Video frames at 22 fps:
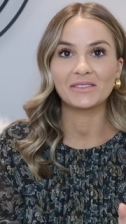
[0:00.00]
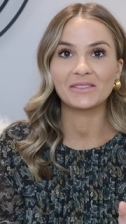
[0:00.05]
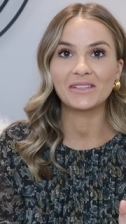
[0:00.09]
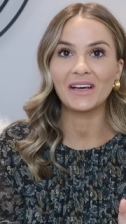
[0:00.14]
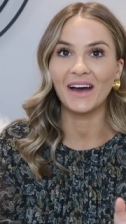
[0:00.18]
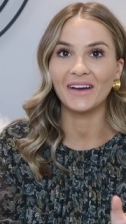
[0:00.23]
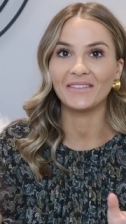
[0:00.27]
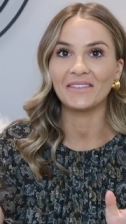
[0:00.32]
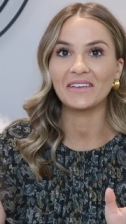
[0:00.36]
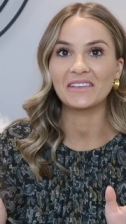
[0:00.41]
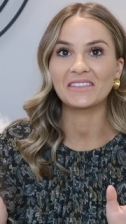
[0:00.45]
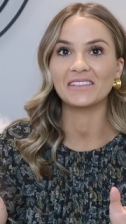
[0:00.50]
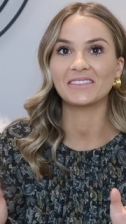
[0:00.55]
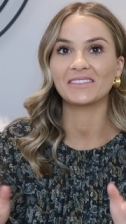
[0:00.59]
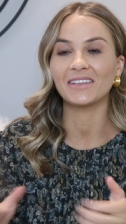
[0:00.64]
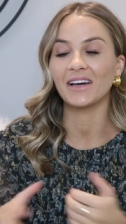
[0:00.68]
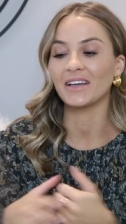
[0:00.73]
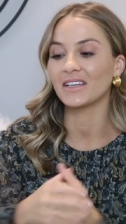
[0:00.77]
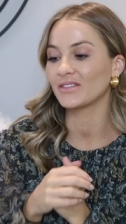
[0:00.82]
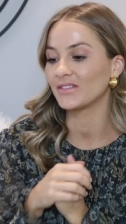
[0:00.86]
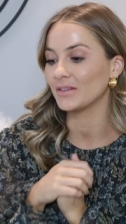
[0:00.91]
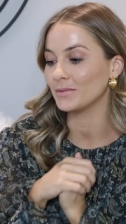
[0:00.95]
single time I sit
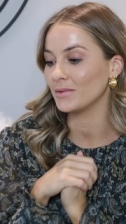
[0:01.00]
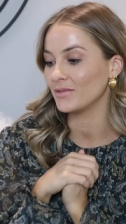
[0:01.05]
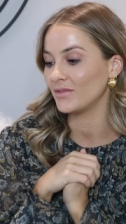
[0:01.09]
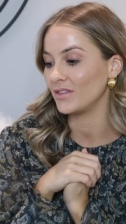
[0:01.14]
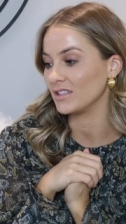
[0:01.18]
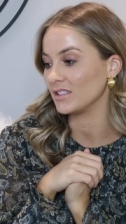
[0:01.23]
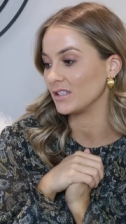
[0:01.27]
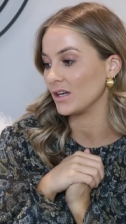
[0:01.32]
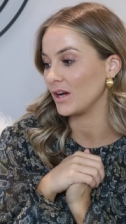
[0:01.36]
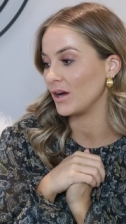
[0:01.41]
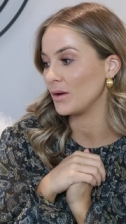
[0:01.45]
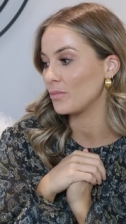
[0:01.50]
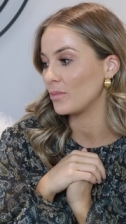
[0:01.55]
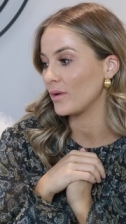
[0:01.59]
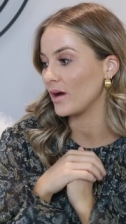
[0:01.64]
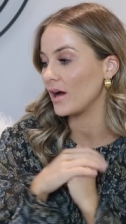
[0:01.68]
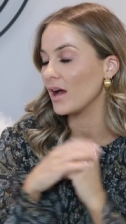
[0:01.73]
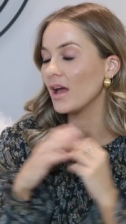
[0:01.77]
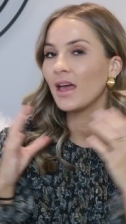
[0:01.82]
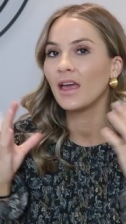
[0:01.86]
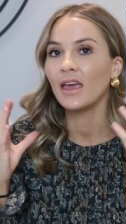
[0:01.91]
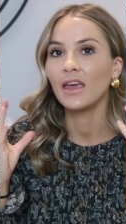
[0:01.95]
down to film a video,
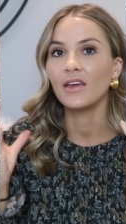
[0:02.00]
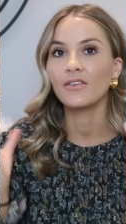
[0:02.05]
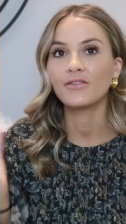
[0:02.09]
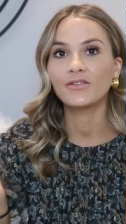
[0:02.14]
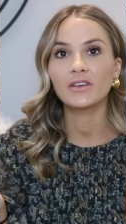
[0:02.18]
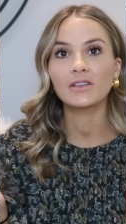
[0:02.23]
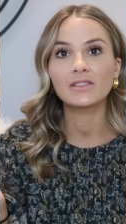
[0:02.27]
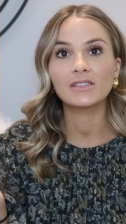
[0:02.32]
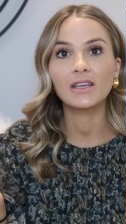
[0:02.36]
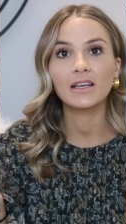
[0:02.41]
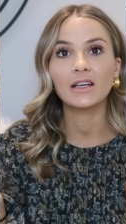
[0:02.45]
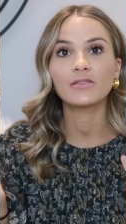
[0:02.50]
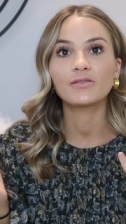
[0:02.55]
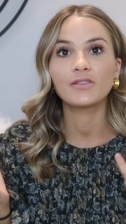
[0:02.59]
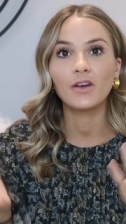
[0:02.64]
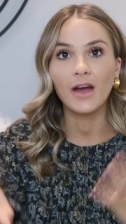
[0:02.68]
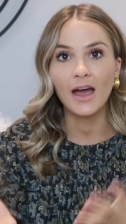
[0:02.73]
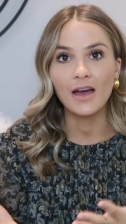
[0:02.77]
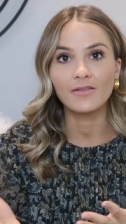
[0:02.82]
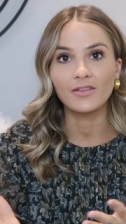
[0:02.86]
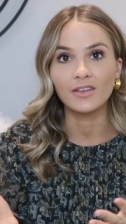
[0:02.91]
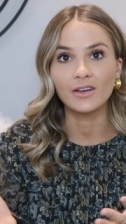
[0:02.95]
but it feels like
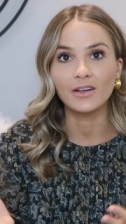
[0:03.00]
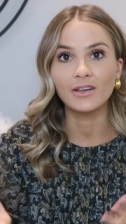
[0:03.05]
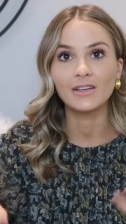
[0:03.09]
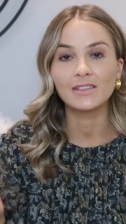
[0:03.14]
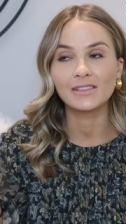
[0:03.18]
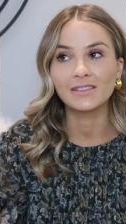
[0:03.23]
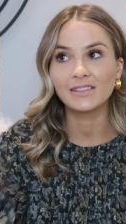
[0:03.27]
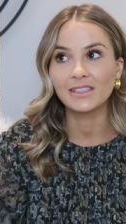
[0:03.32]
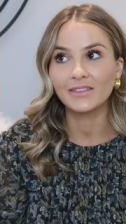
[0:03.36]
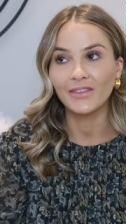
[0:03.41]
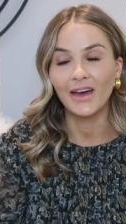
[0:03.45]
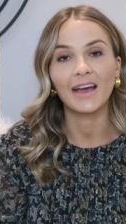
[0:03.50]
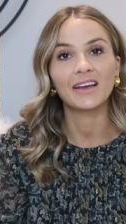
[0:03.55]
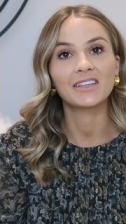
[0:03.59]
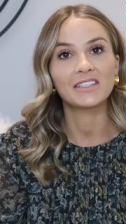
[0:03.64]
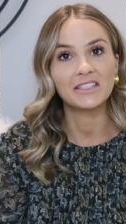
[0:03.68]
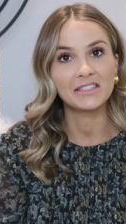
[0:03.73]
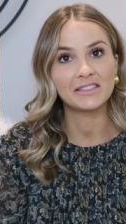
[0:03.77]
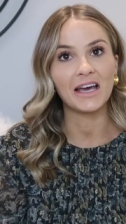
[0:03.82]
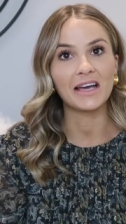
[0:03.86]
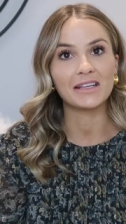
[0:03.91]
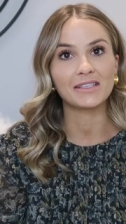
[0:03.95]
forever since I've
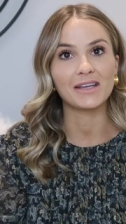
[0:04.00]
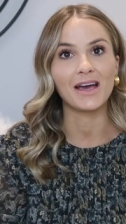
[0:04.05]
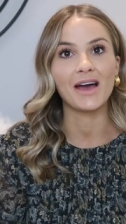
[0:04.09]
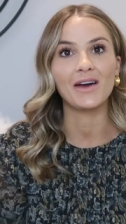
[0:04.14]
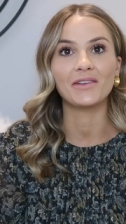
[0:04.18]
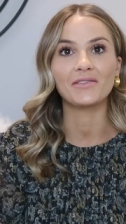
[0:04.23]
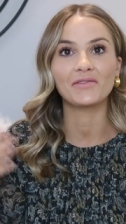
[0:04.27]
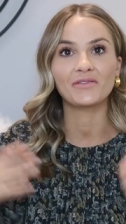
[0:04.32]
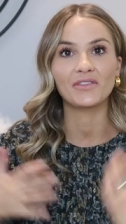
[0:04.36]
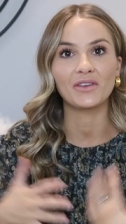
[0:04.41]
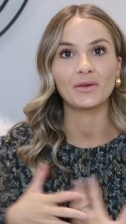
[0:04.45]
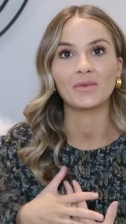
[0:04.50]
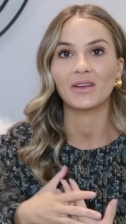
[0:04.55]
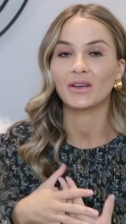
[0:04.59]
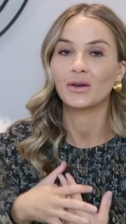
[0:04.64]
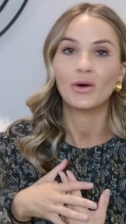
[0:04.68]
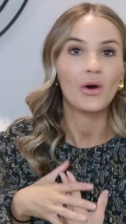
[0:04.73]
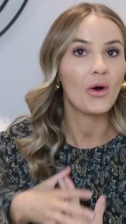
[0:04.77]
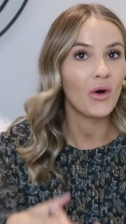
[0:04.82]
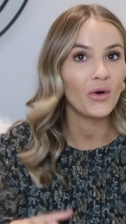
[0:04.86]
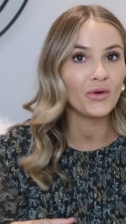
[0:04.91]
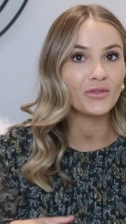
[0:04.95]
actually sat down and filmed
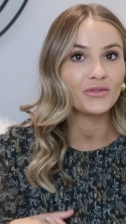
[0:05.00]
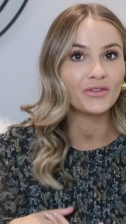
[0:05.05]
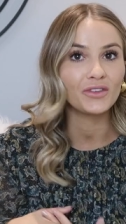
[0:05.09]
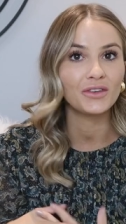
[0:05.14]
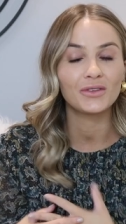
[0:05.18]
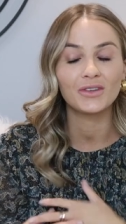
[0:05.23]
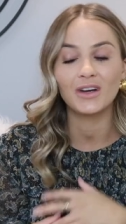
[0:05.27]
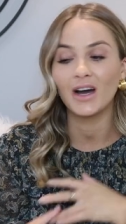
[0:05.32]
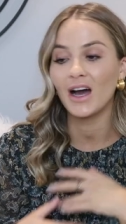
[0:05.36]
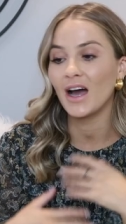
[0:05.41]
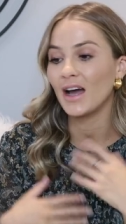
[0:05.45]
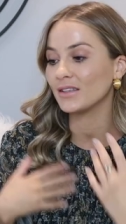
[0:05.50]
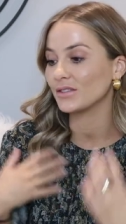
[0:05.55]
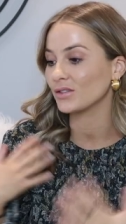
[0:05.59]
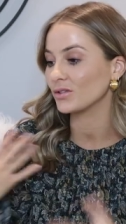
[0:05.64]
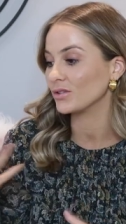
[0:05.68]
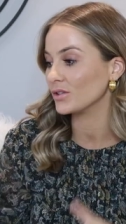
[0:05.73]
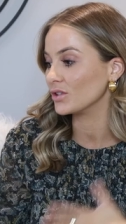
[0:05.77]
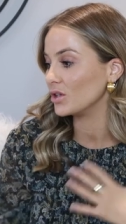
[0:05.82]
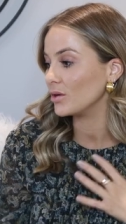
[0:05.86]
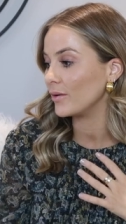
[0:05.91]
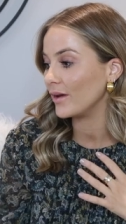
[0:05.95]
like a haul for you guys
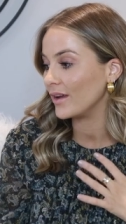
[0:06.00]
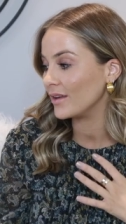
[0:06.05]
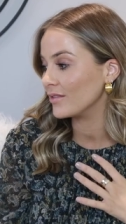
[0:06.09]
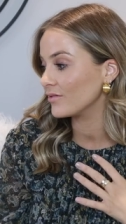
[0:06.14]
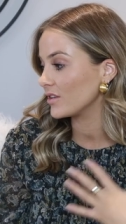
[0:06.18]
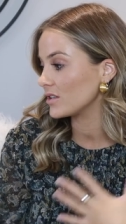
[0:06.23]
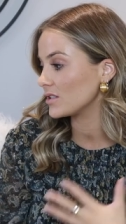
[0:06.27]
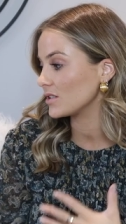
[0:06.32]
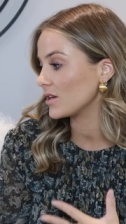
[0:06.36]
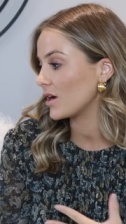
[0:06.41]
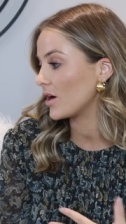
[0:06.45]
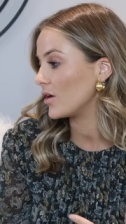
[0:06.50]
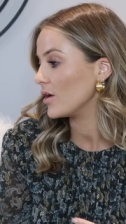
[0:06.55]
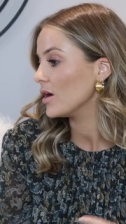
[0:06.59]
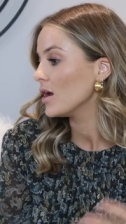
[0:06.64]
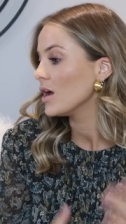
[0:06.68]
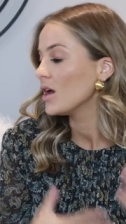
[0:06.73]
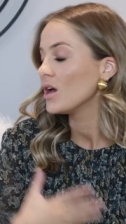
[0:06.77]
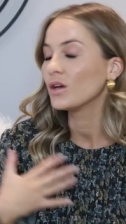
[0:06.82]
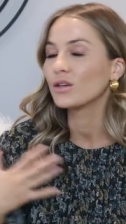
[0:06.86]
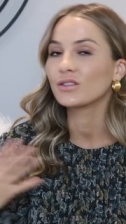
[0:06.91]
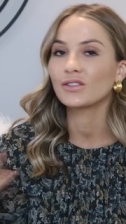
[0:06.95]
or a new in
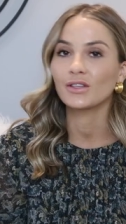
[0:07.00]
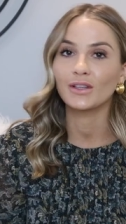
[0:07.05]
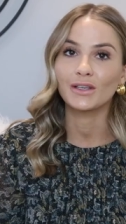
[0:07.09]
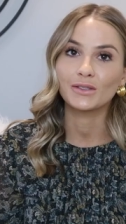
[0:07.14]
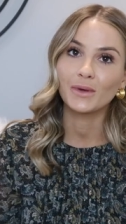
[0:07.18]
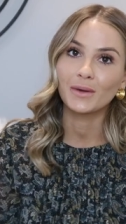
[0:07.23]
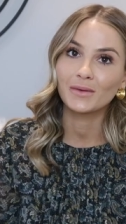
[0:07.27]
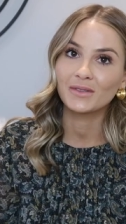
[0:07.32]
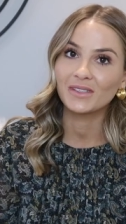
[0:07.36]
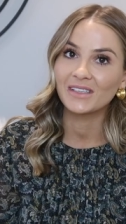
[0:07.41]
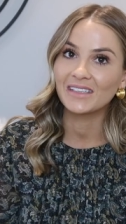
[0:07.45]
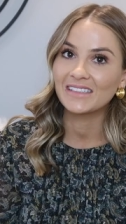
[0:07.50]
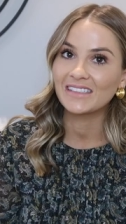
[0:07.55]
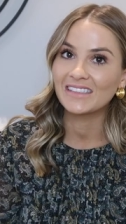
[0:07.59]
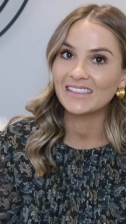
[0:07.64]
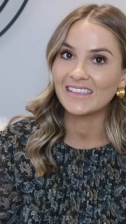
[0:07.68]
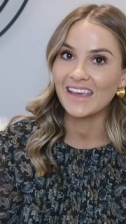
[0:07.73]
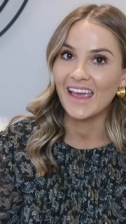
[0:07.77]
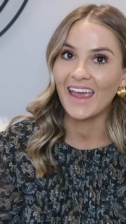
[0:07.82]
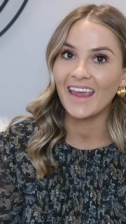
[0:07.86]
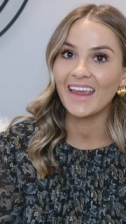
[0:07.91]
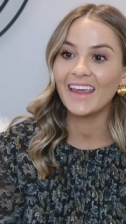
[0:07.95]
video. So that's what I'm doing
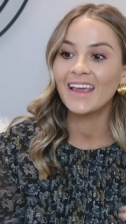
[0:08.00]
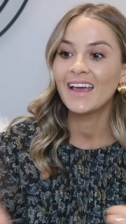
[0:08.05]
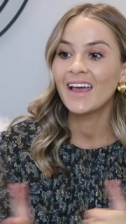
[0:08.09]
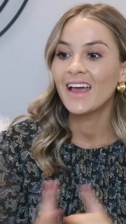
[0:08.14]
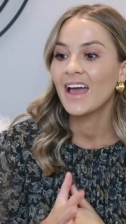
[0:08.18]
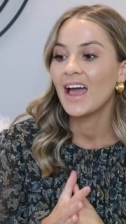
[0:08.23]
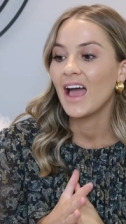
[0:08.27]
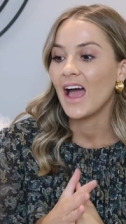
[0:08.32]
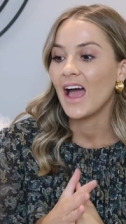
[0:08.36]
today.